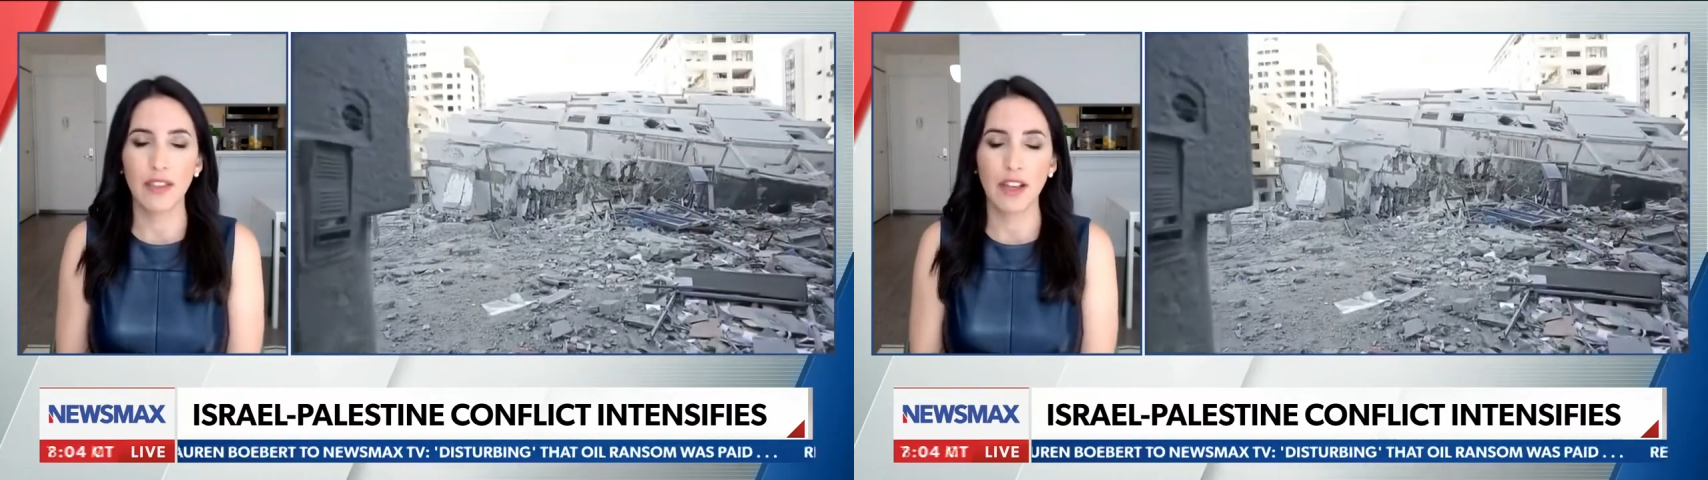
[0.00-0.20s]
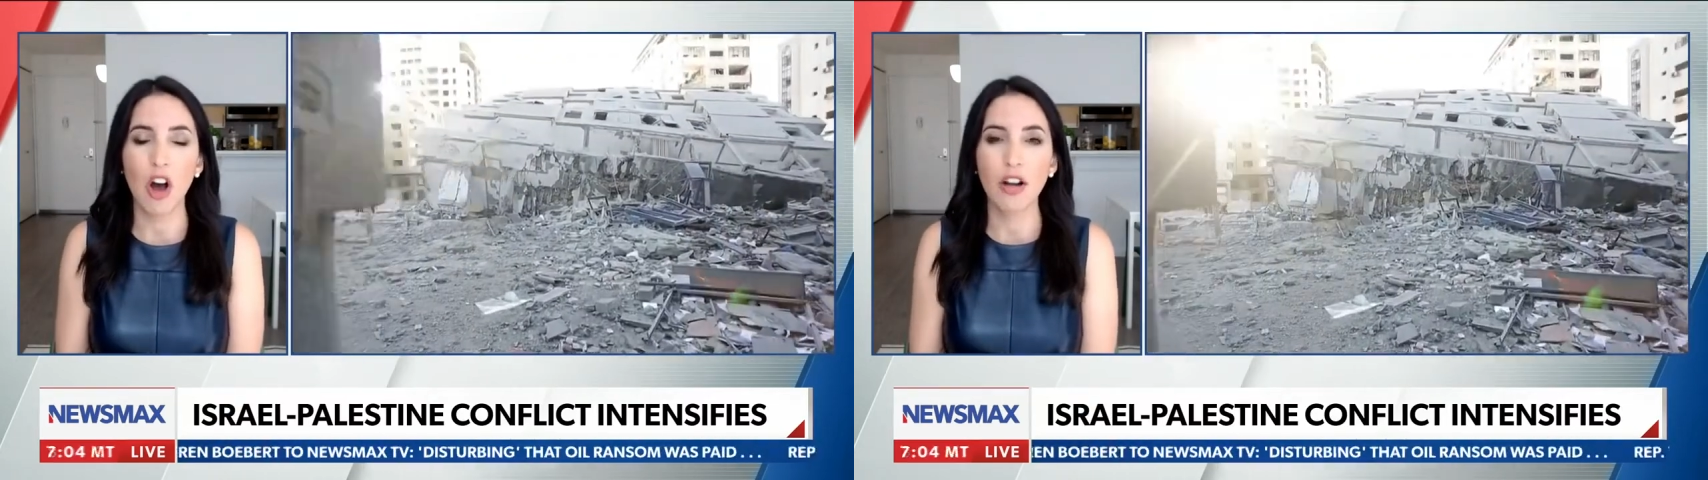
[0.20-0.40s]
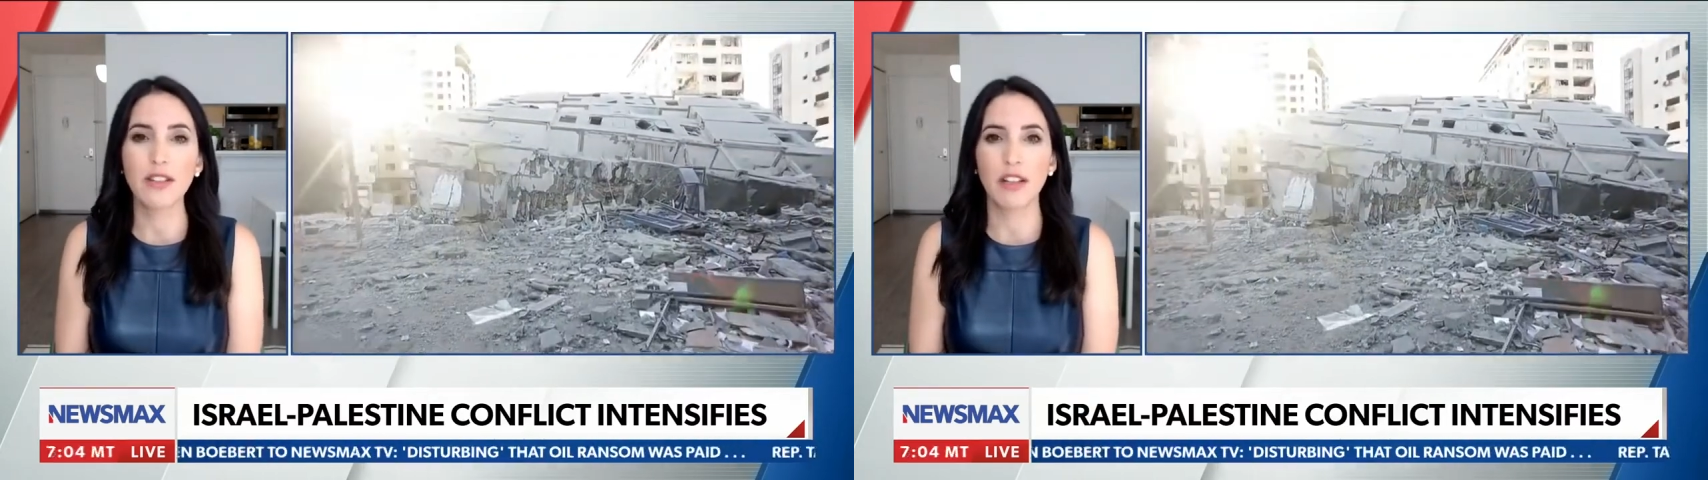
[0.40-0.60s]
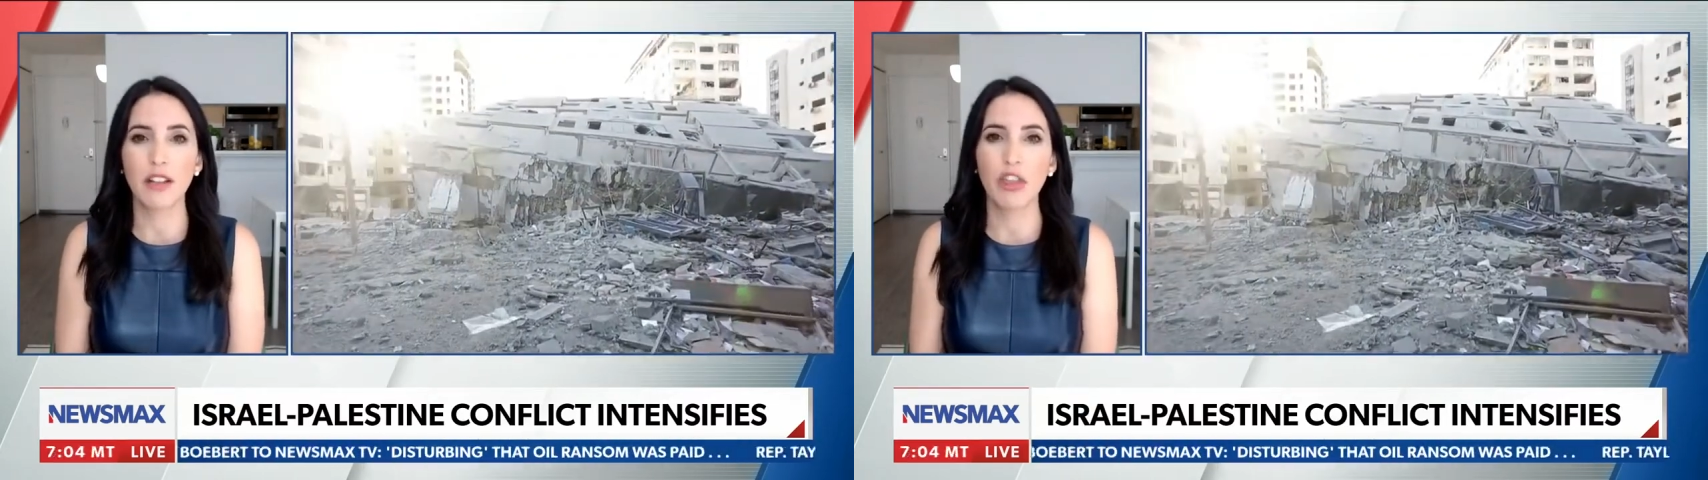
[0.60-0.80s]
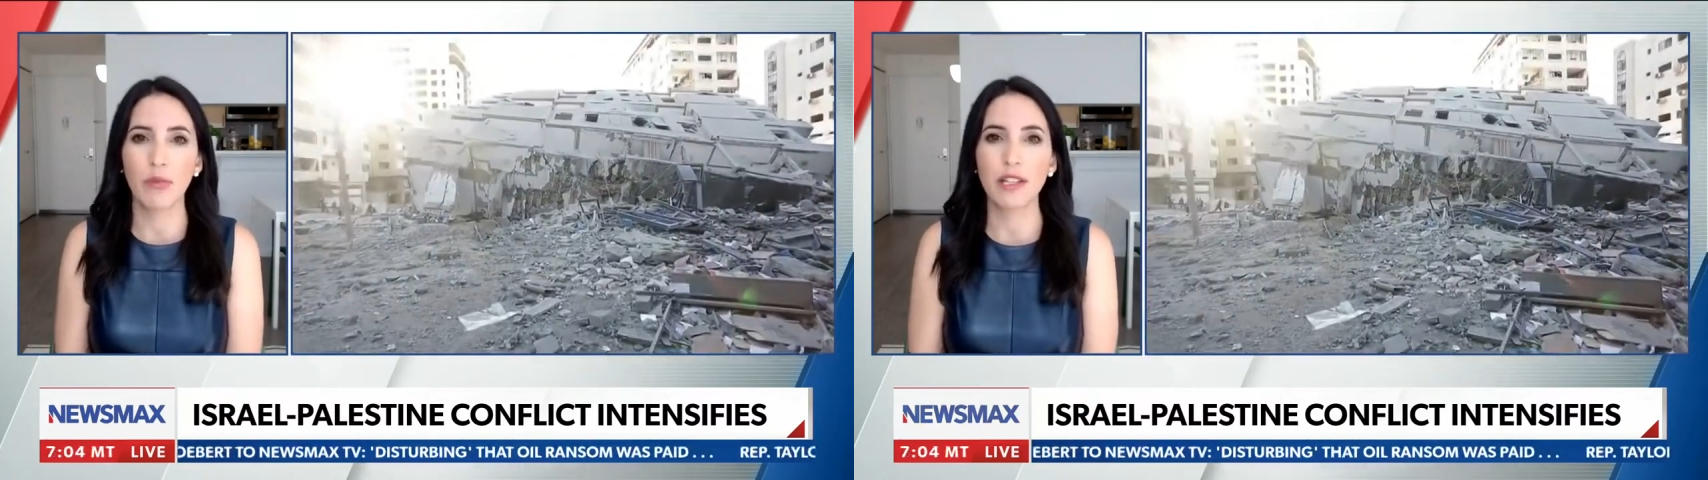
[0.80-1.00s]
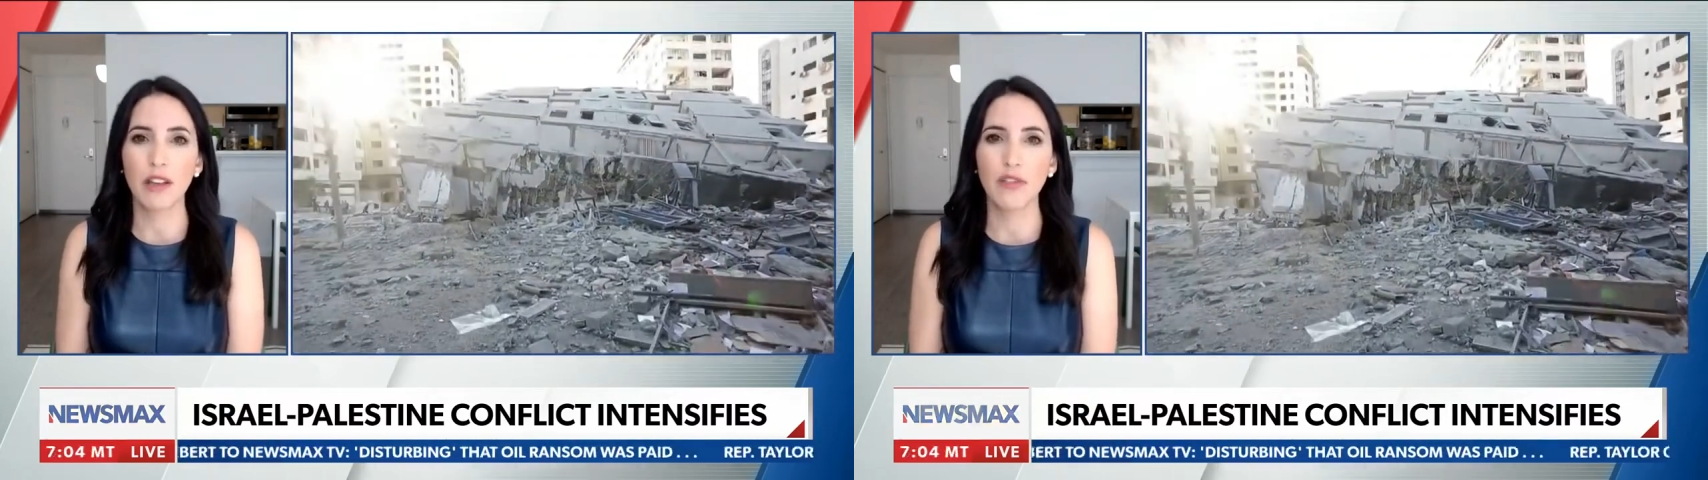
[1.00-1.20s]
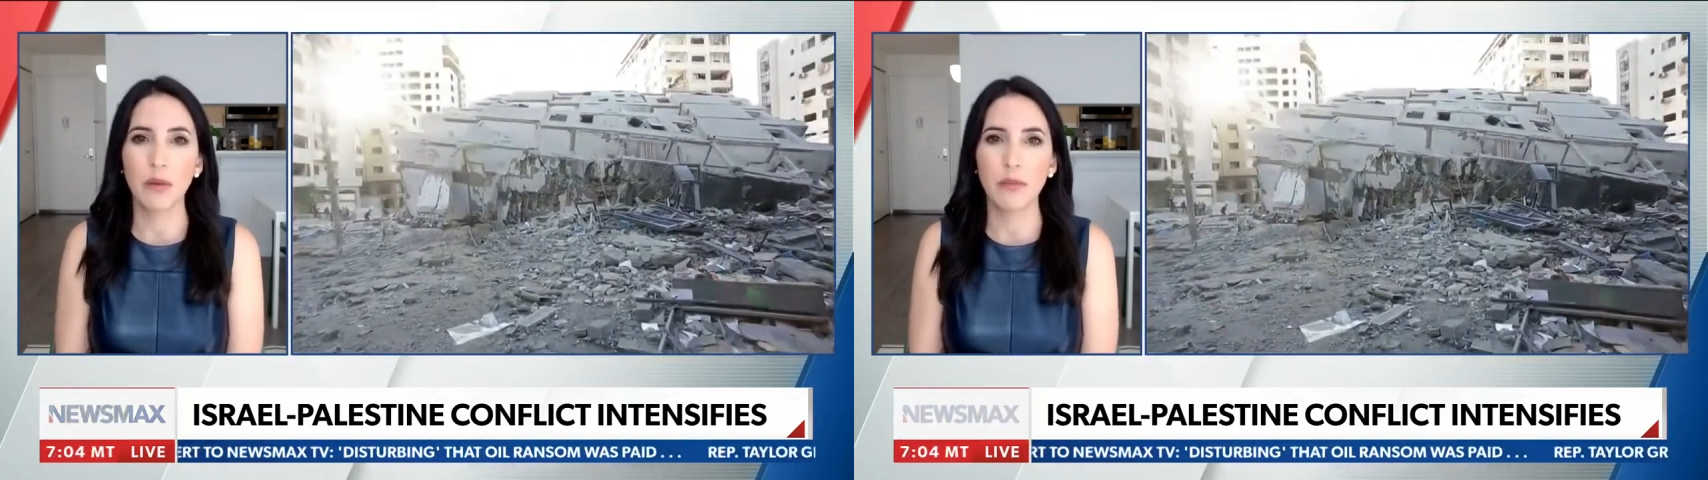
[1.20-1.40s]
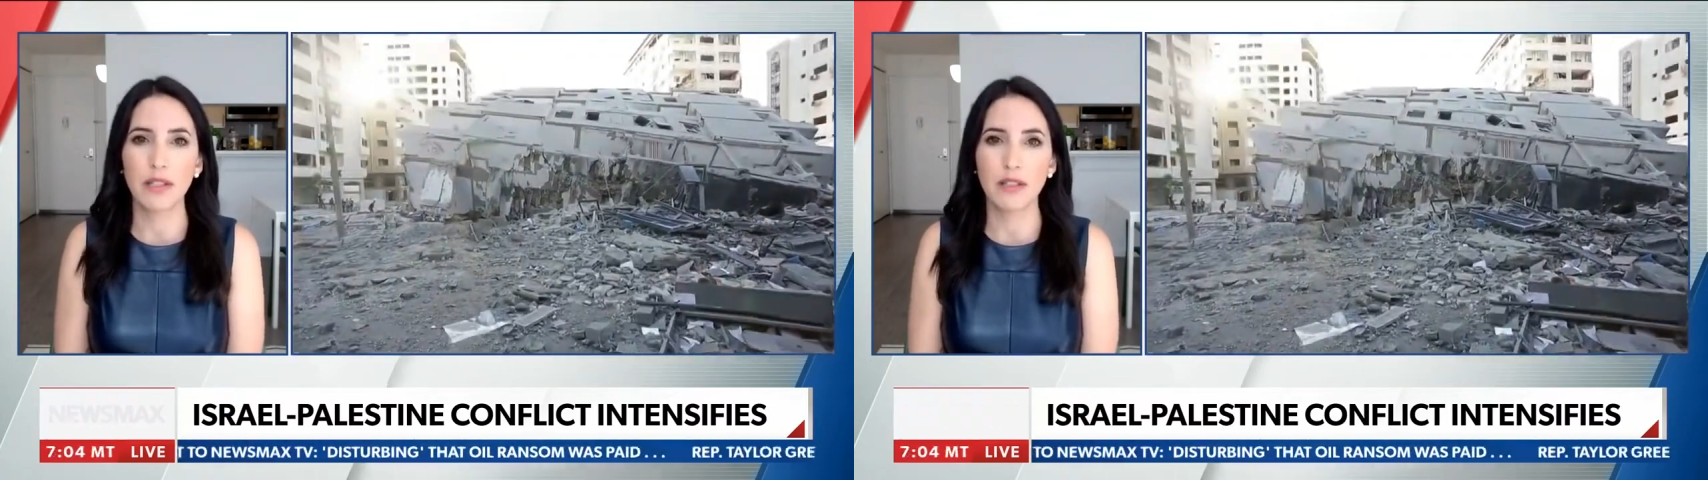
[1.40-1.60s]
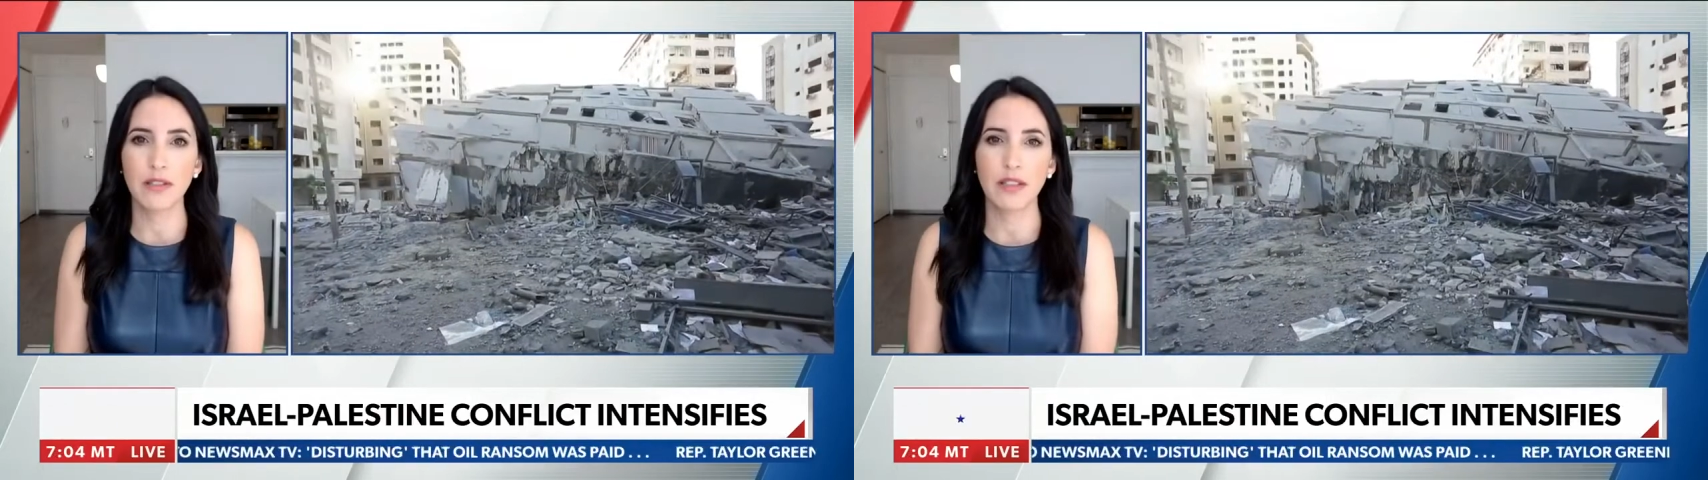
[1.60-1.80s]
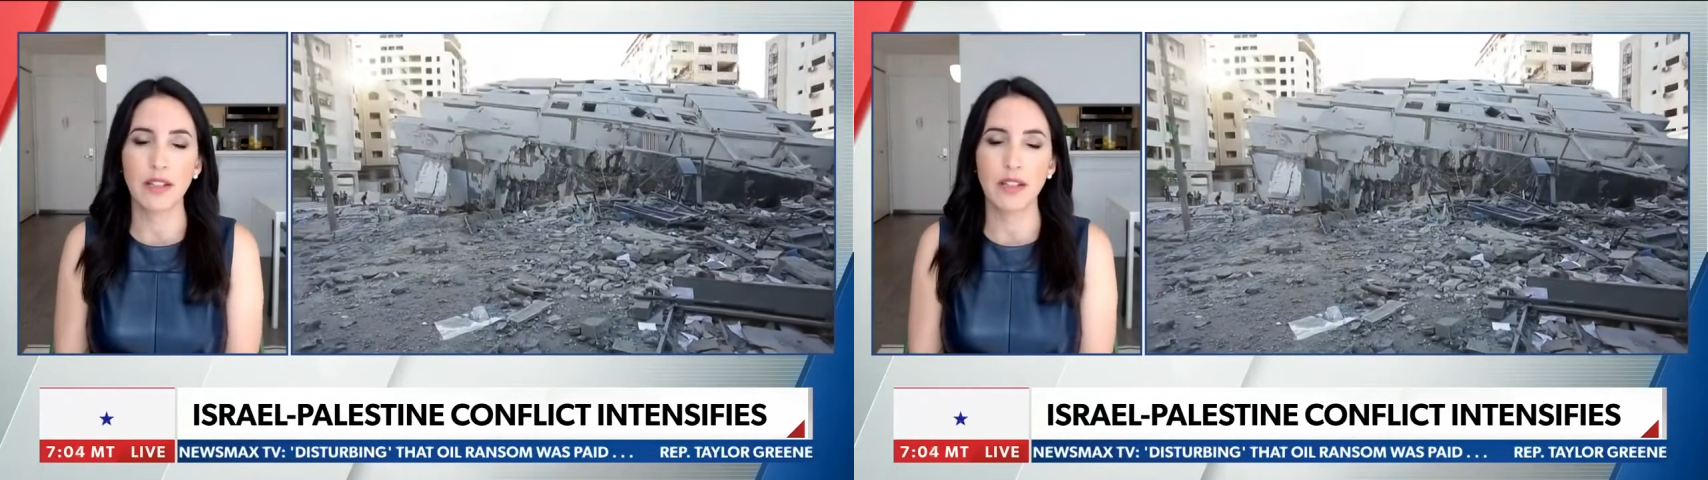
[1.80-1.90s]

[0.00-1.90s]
the constant threat of the missiles